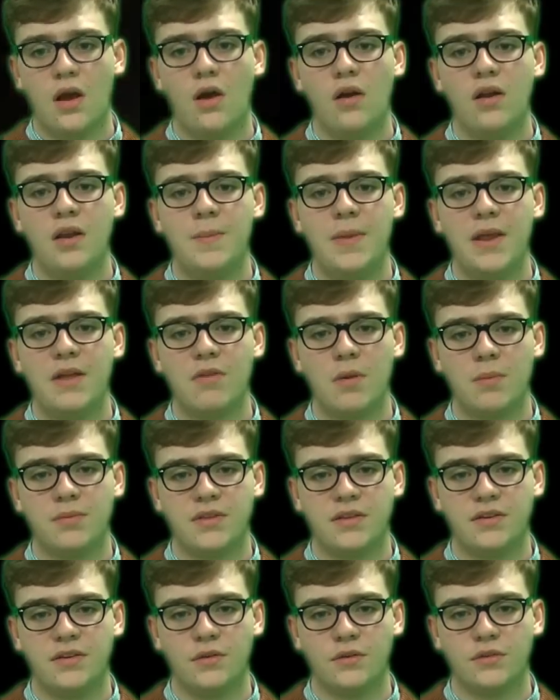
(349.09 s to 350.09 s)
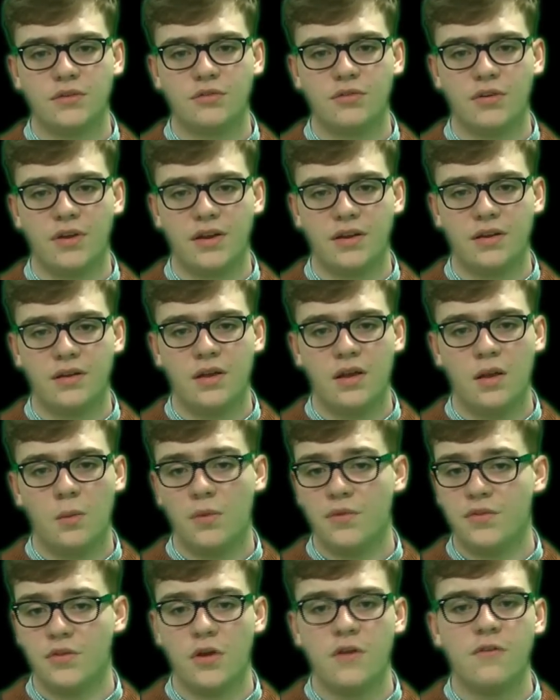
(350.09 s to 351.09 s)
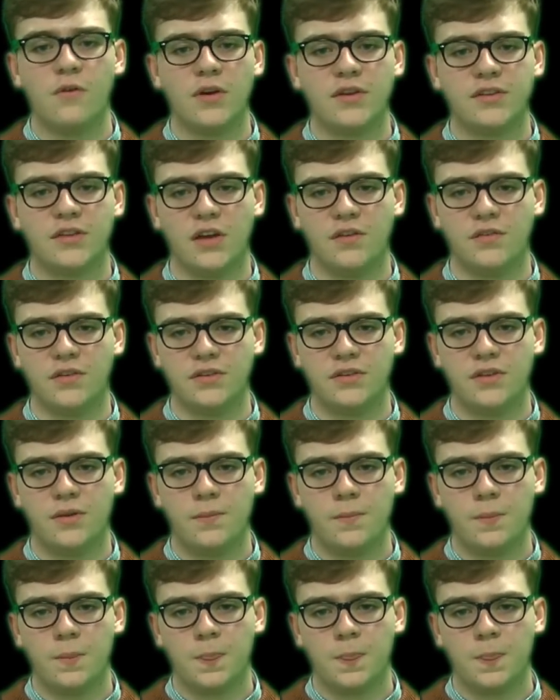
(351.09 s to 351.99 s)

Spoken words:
only being represented on screen with no voiceovers.